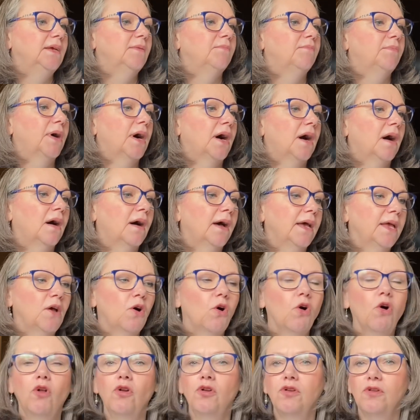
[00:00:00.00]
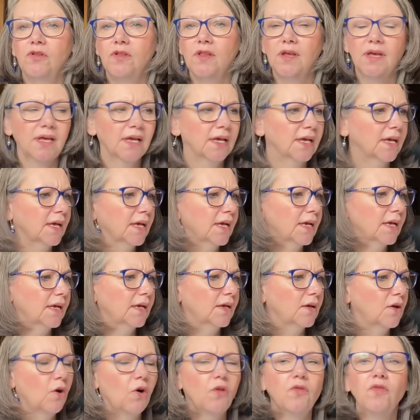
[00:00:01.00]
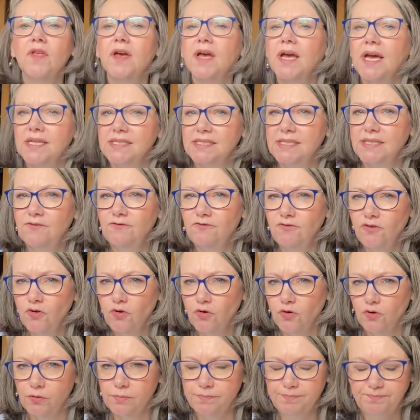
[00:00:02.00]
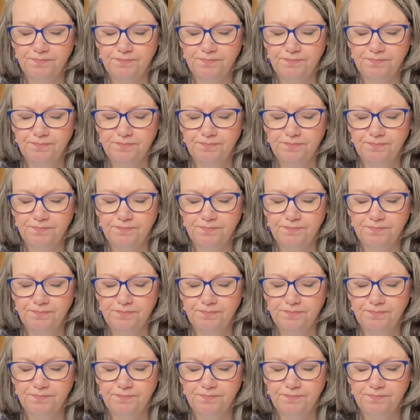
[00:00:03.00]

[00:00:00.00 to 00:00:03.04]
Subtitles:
by On the Cutting Floor,